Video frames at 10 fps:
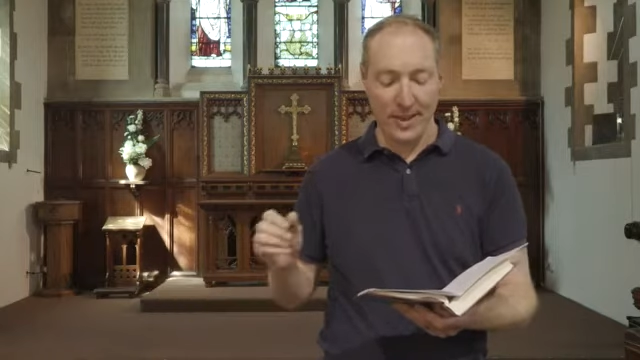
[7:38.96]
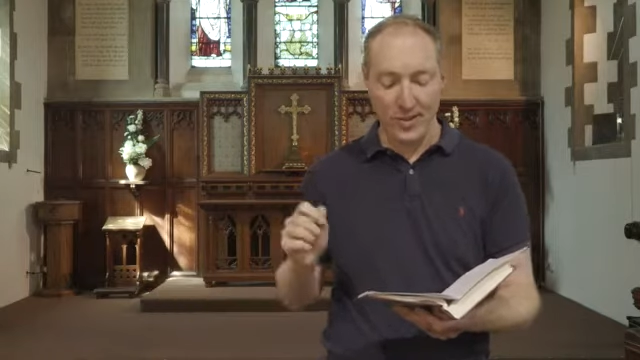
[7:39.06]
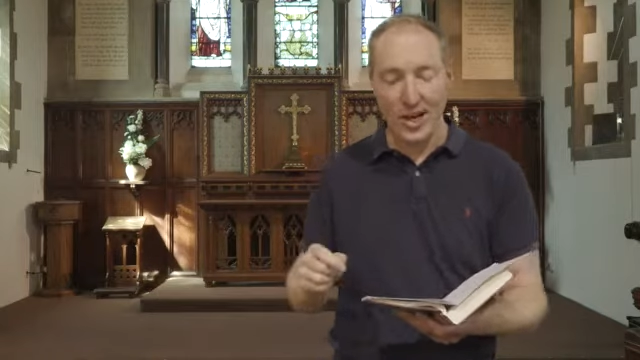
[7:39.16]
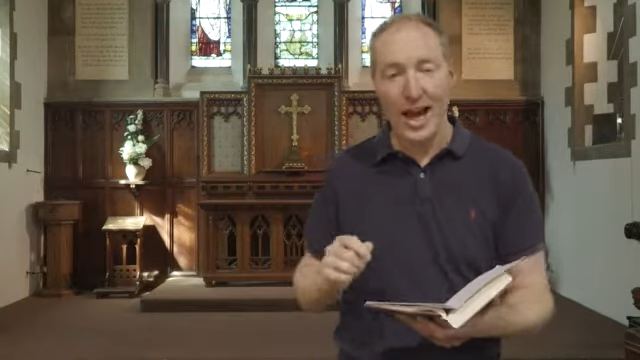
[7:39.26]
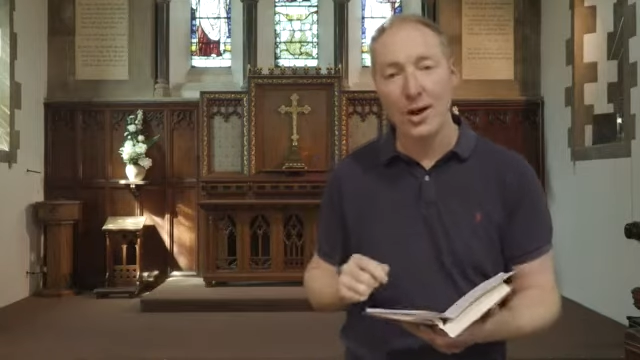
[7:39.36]

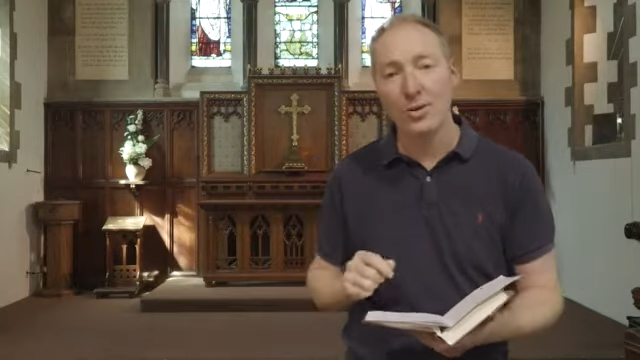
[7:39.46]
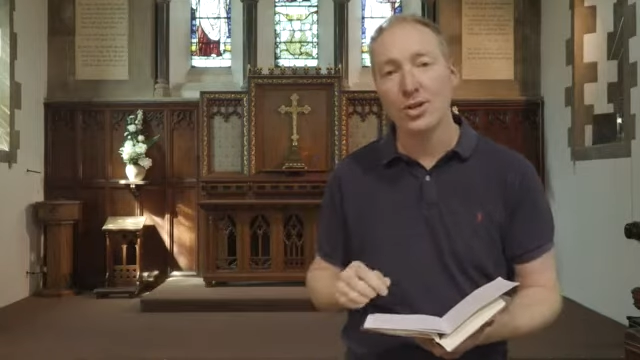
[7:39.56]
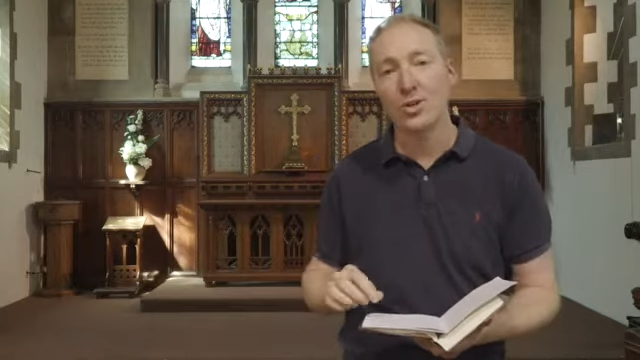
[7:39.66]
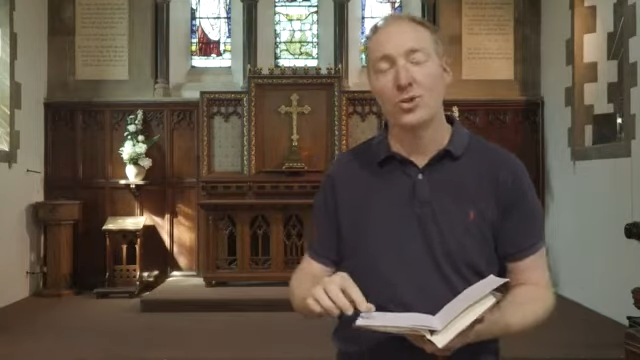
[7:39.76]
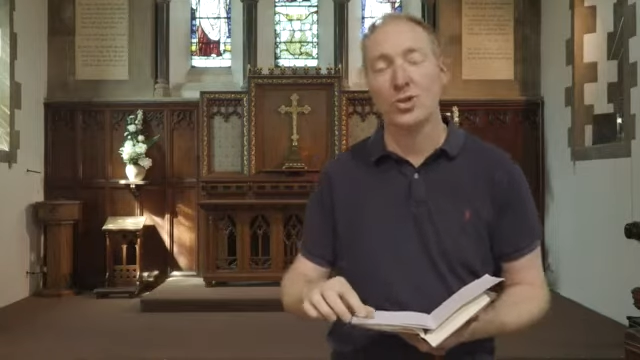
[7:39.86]
So how are
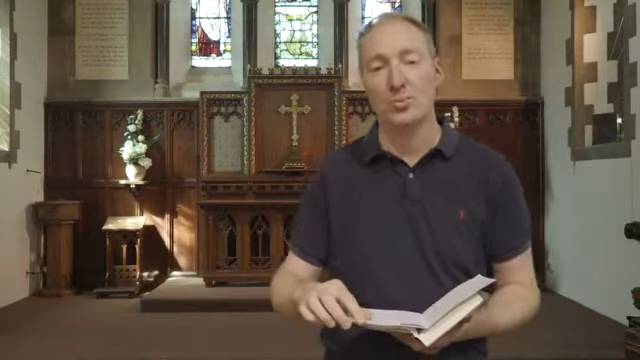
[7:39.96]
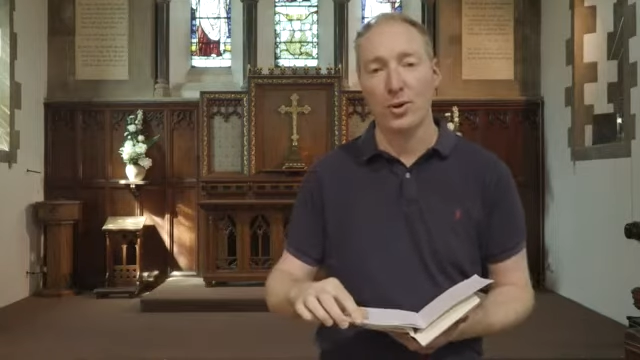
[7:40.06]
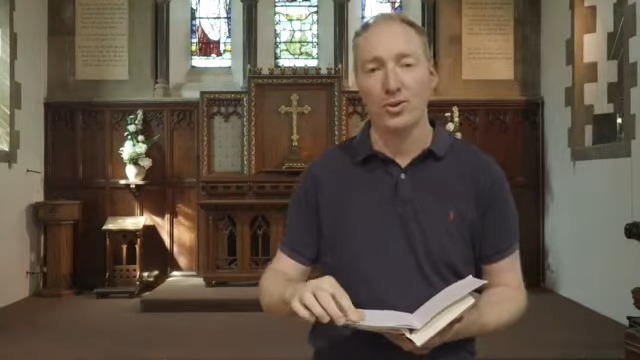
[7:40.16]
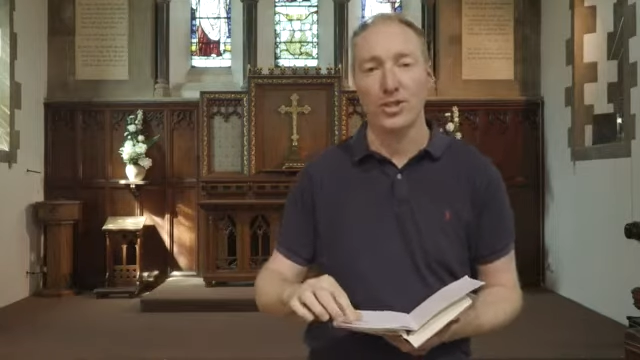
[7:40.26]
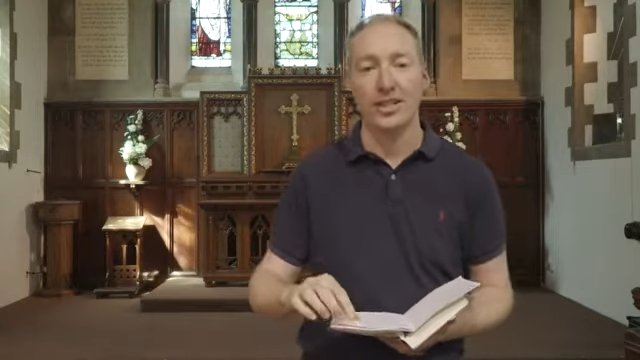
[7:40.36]
you
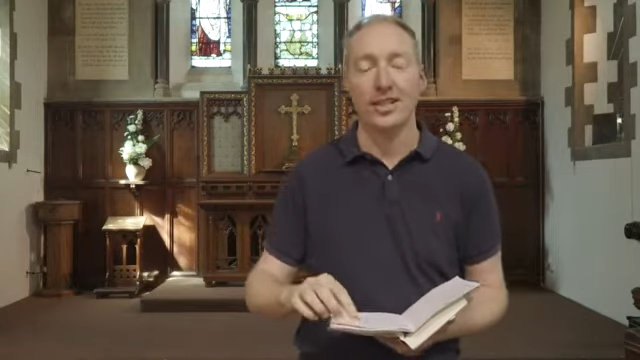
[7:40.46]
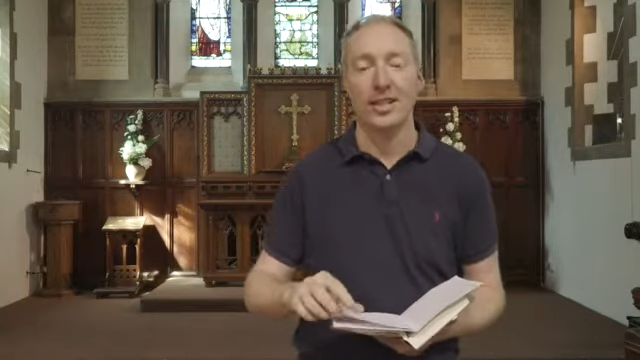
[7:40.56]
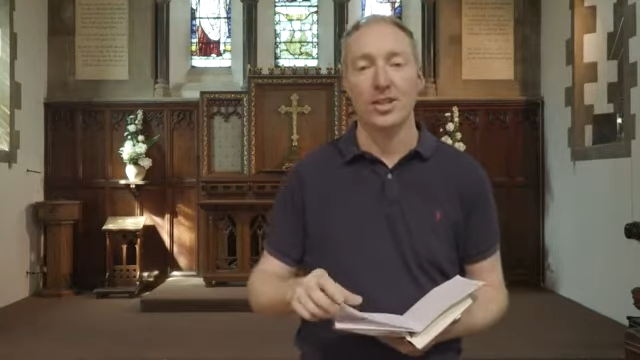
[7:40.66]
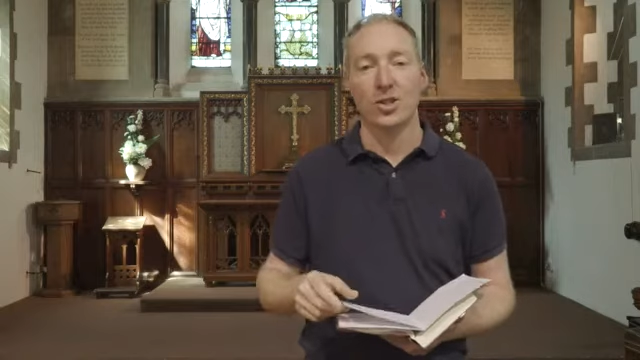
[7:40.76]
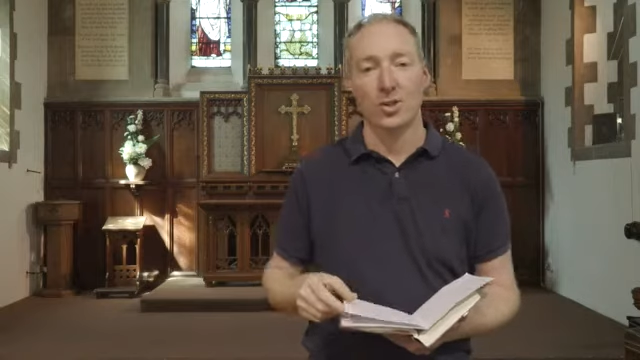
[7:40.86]
responding
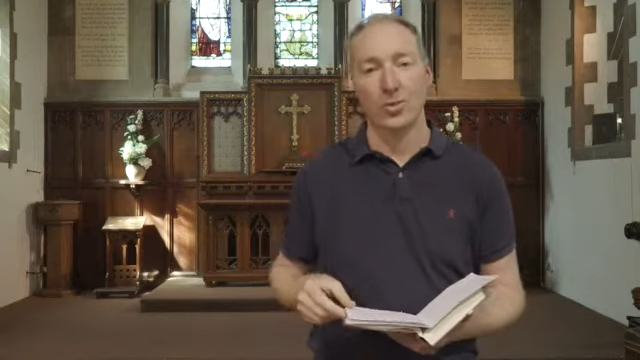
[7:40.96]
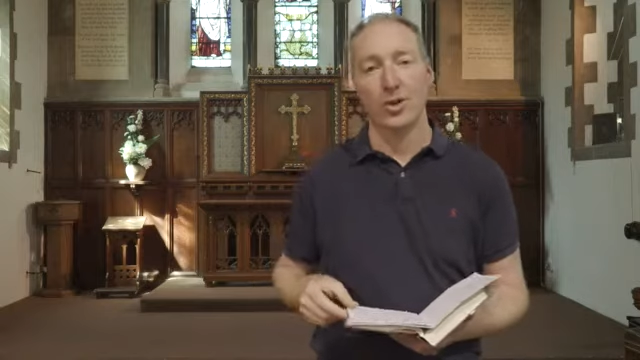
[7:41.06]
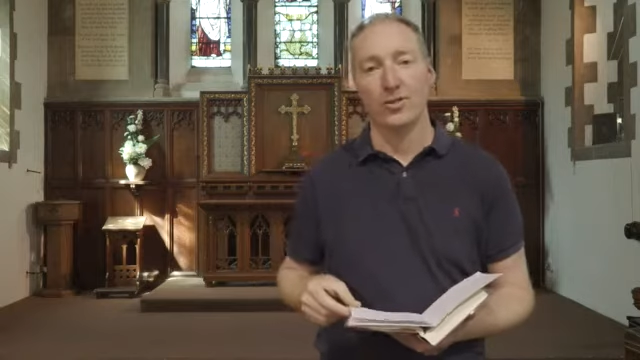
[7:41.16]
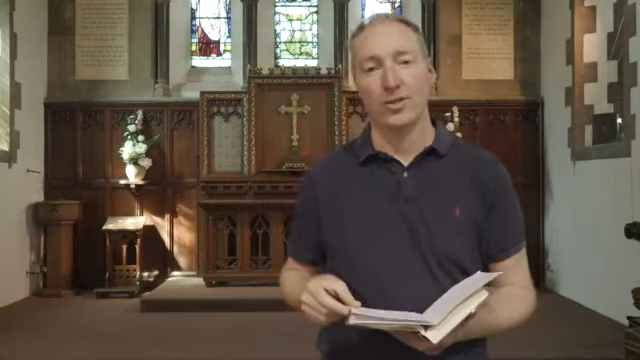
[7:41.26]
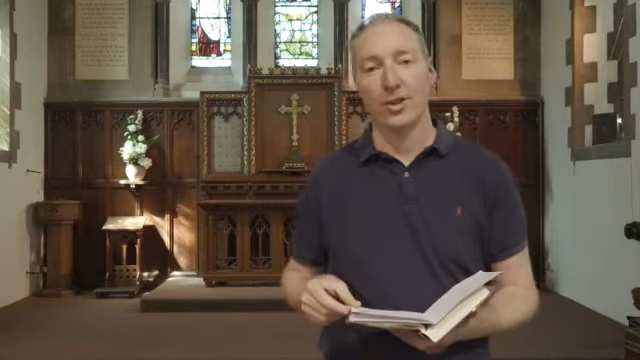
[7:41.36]
to the
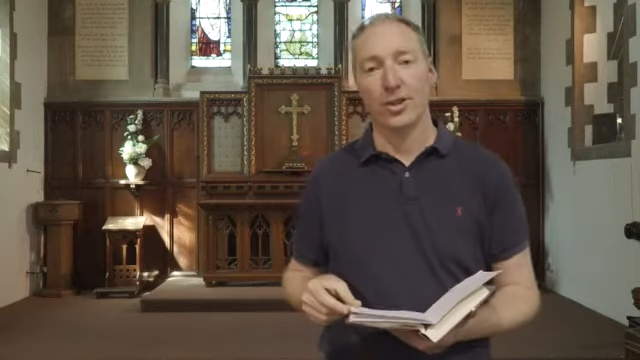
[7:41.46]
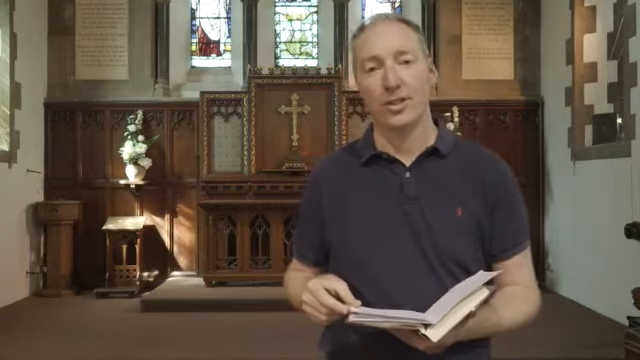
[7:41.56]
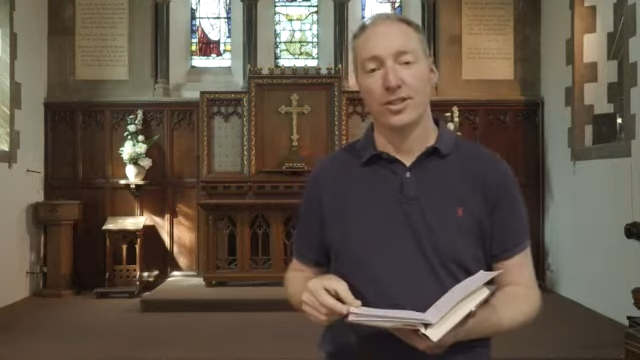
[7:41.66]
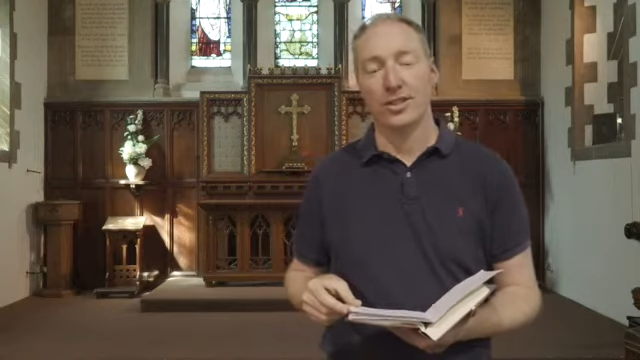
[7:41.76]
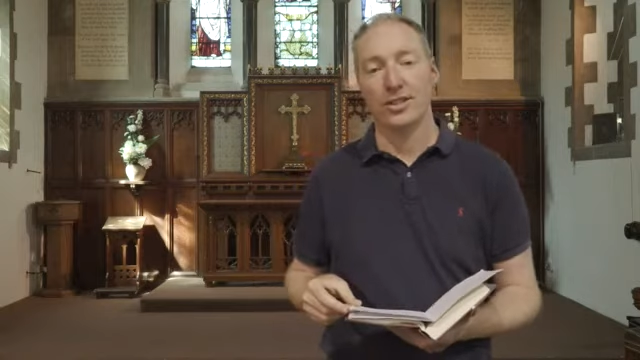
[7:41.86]
word of God?